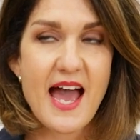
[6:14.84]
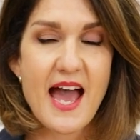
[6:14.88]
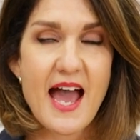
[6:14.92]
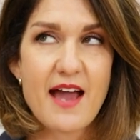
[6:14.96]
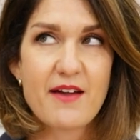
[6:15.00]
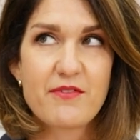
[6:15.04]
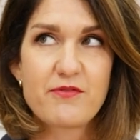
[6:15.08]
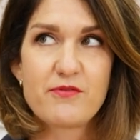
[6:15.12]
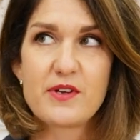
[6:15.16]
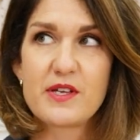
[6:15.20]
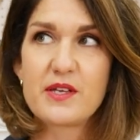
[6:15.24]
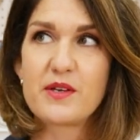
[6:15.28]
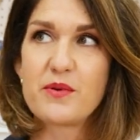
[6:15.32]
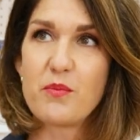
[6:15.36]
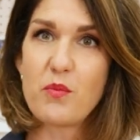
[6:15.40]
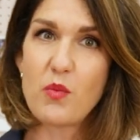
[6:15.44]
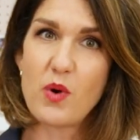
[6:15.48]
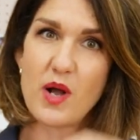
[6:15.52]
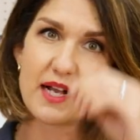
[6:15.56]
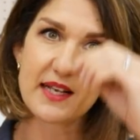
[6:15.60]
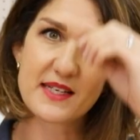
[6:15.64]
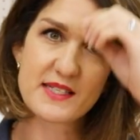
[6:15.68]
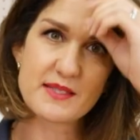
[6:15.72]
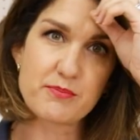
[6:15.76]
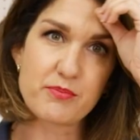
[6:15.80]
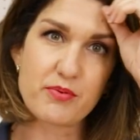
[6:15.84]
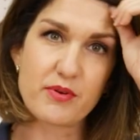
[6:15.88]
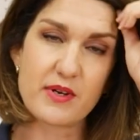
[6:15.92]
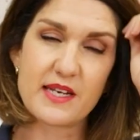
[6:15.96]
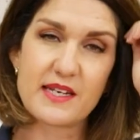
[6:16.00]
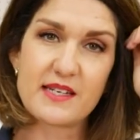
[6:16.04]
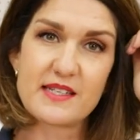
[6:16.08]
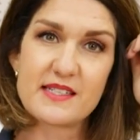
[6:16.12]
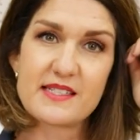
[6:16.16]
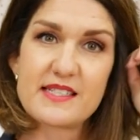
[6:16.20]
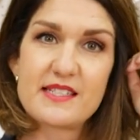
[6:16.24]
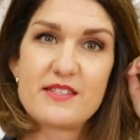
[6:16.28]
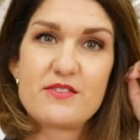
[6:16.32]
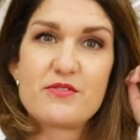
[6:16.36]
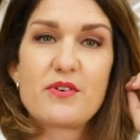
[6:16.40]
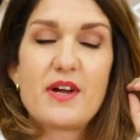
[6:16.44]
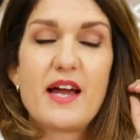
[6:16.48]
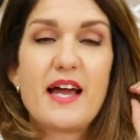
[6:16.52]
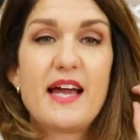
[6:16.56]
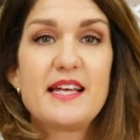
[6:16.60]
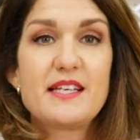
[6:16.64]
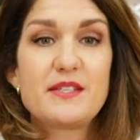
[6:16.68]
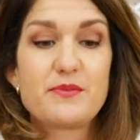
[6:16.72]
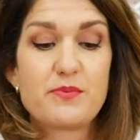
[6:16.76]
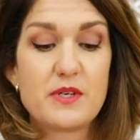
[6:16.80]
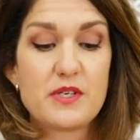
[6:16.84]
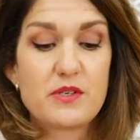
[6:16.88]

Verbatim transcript: African wax print dress,